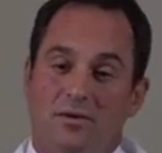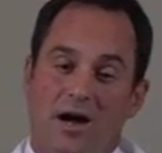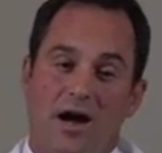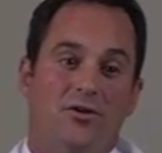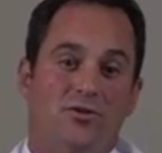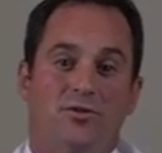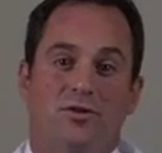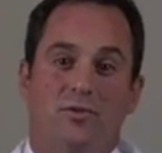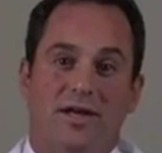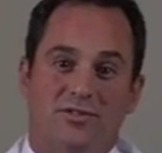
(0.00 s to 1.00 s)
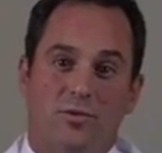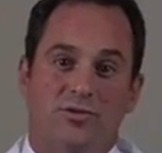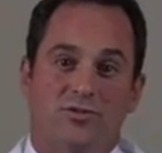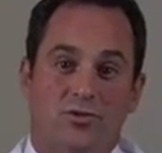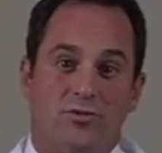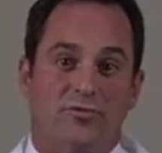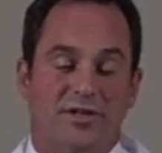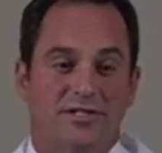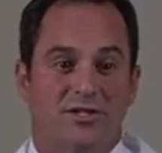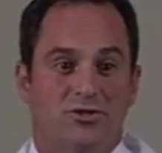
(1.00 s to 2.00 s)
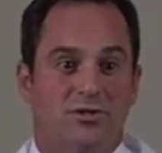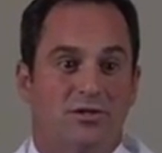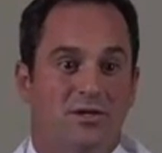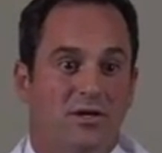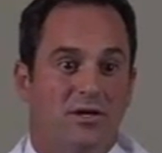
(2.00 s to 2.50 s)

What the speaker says: higher union rates with screw fixation